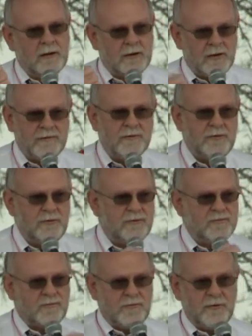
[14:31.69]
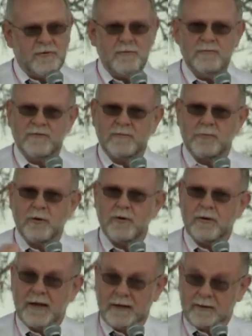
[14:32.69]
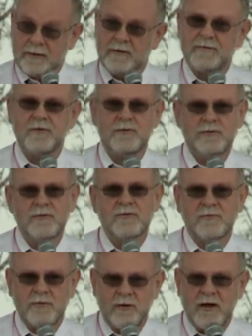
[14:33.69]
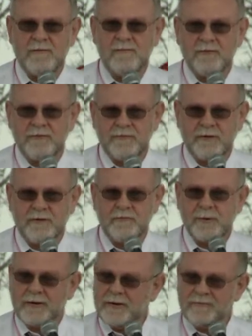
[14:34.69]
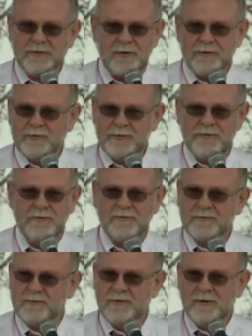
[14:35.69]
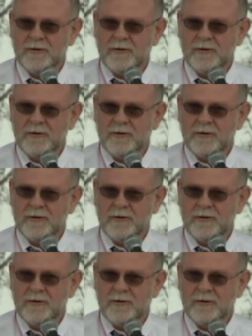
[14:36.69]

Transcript: guns are used for sport, and guns are used for lawful defense, but guns aren't used